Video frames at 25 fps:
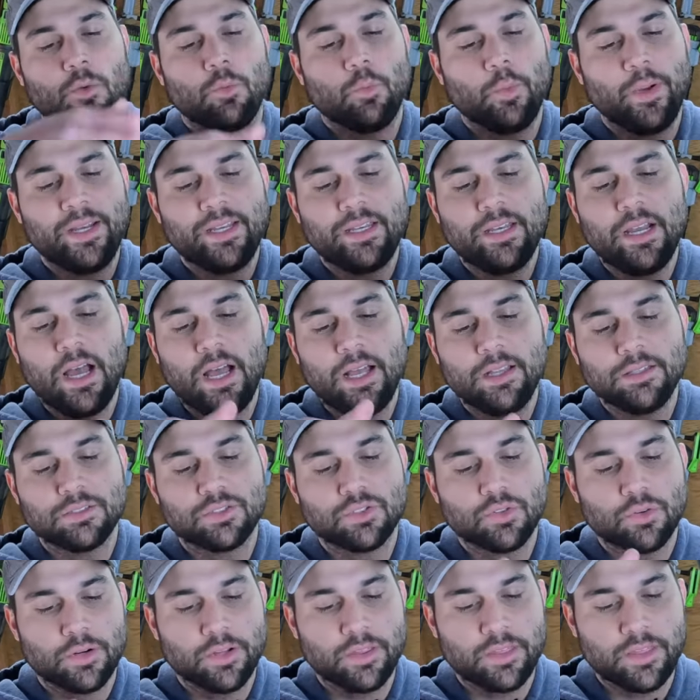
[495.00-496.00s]
wing nut
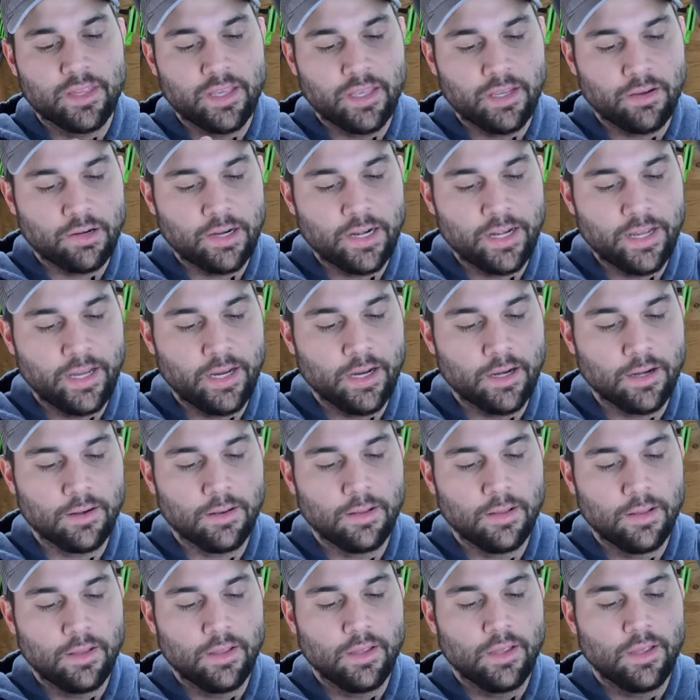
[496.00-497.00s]
sort of thing right here.
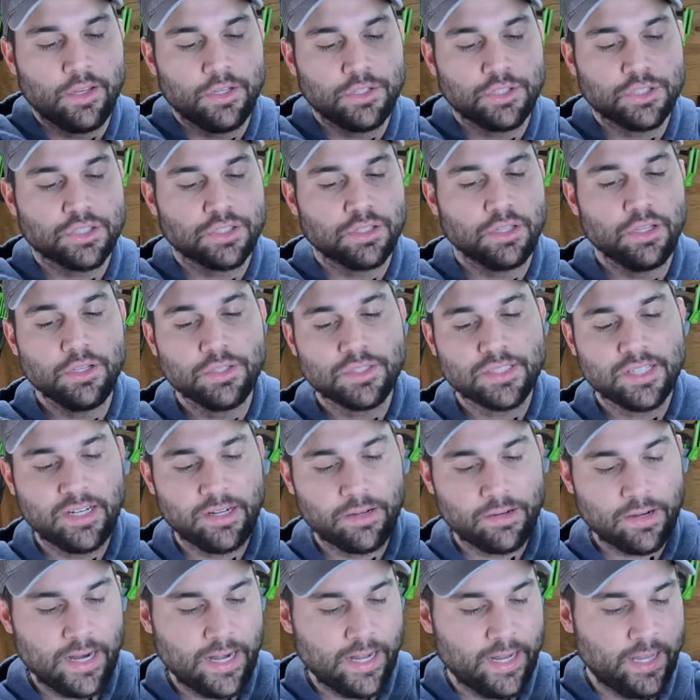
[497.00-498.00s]
You just loosen
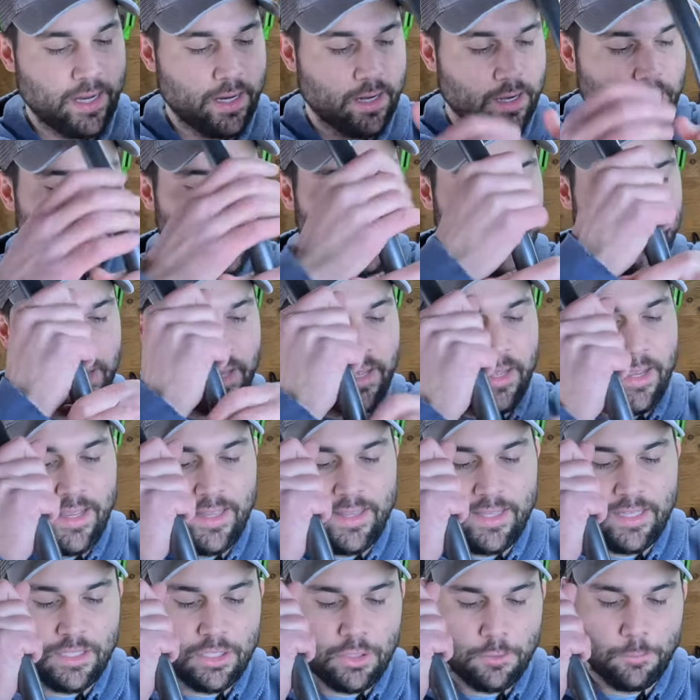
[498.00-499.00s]
it right here,
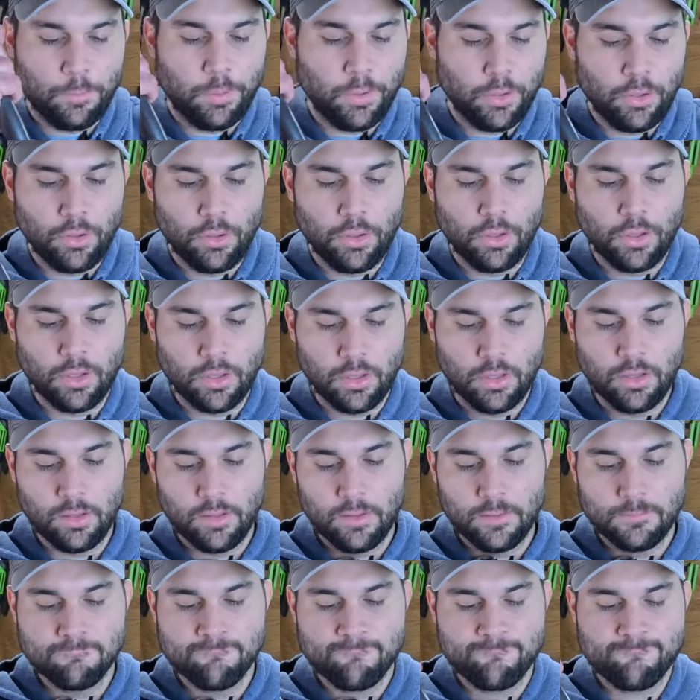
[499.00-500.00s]
and then you pull
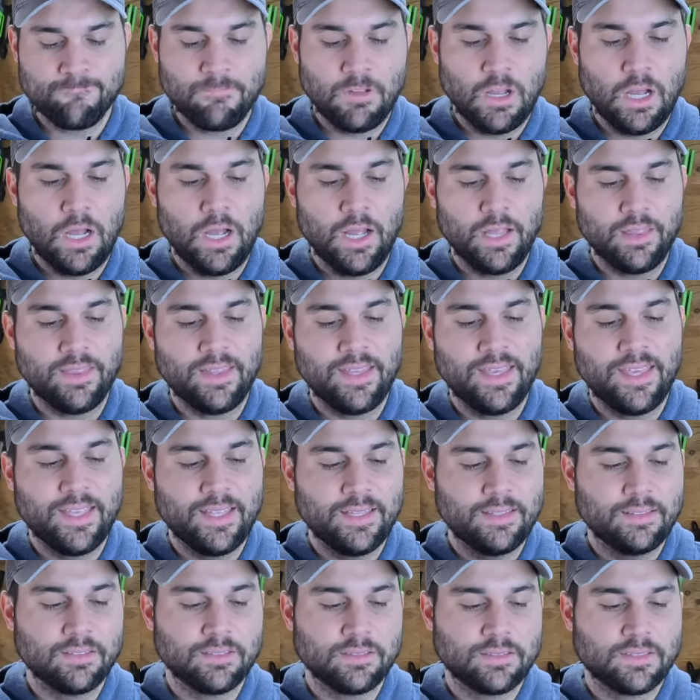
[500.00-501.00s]
on
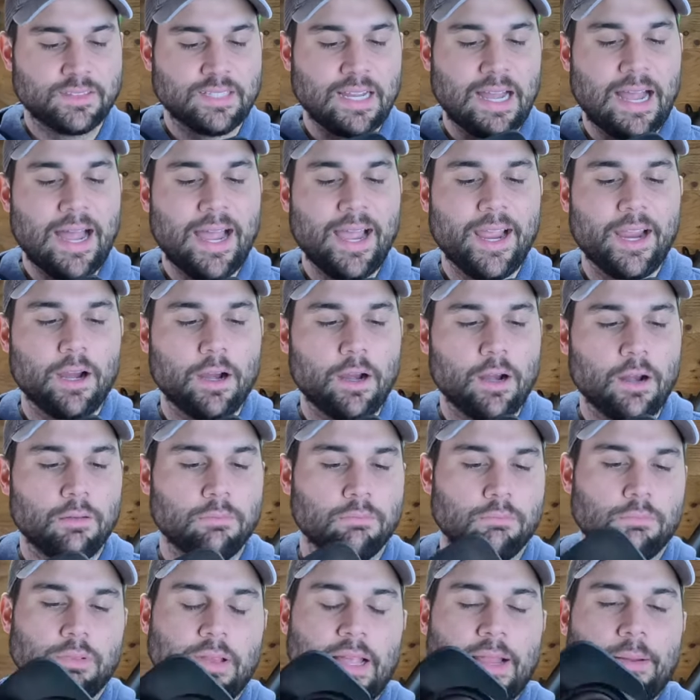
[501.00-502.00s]
the tire
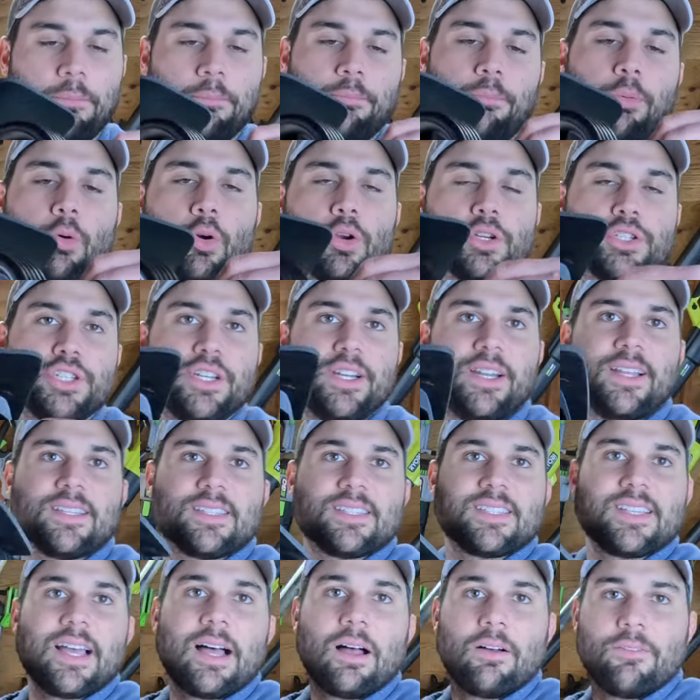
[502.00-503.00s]
like portion
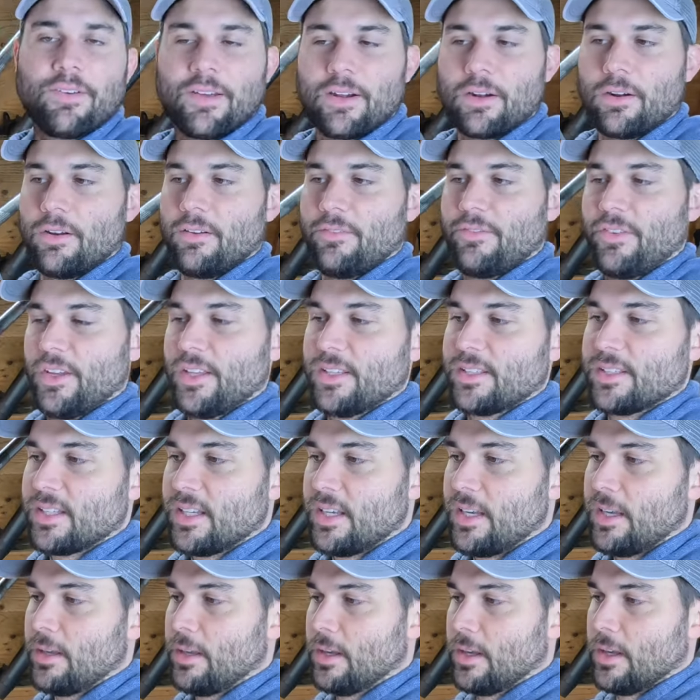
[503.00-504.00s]
itself. I don't know if you can
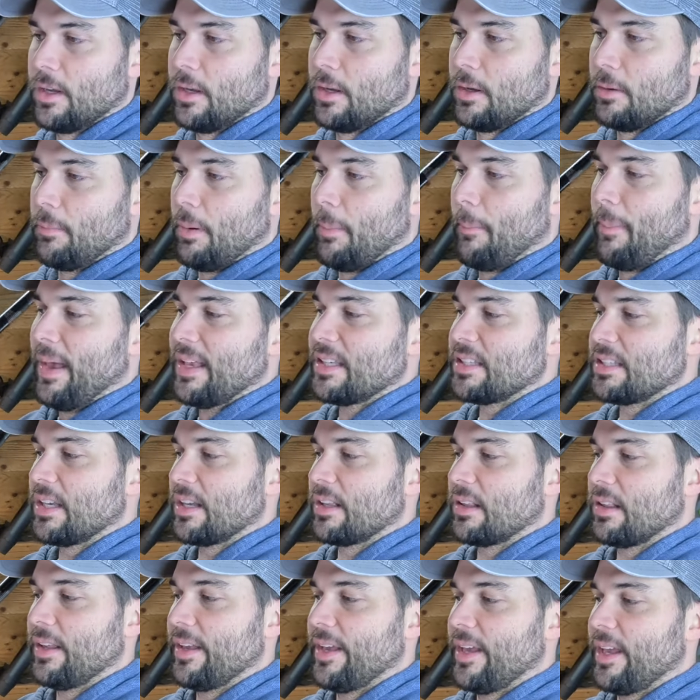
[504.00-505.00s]
see, but
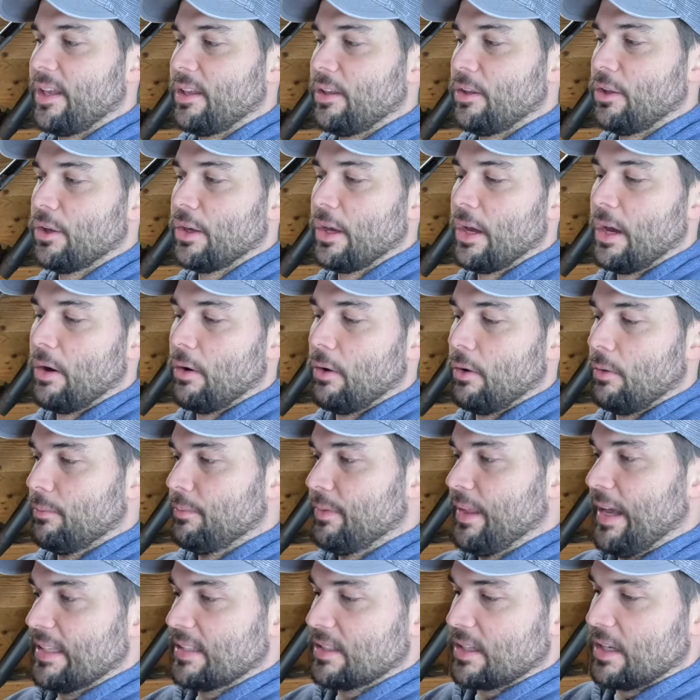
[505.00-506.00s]
basically you go,
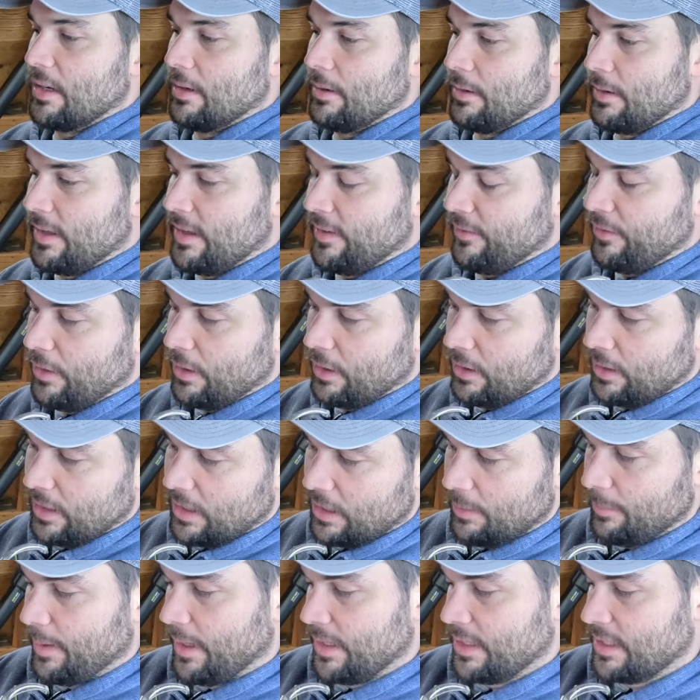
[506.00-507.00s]
that's gonna give you a
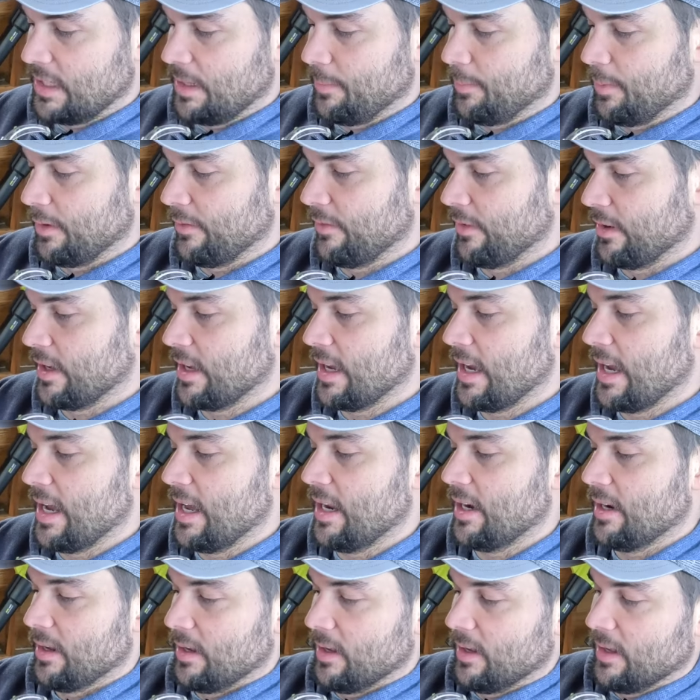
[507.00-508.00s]
little bit deeper of a
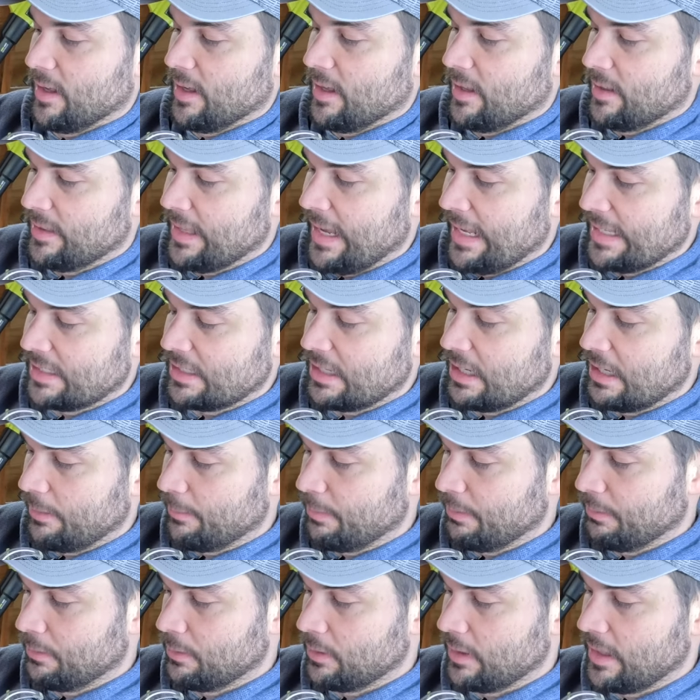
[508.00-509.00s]
cut. That's
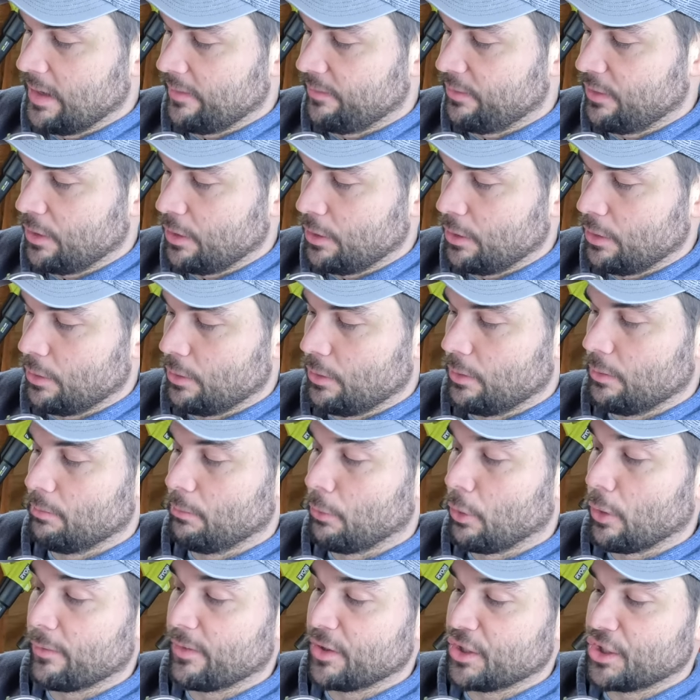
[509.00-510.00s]
gonna give you
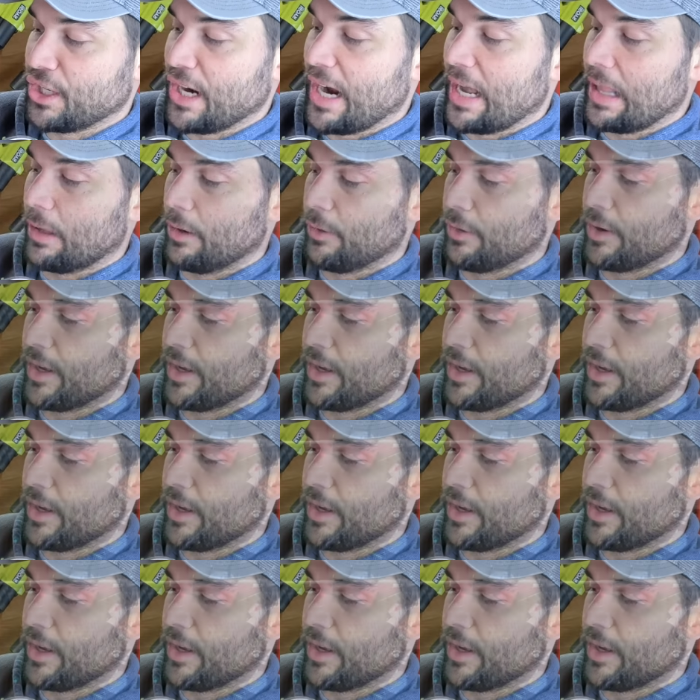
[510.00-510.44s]
more of a shallow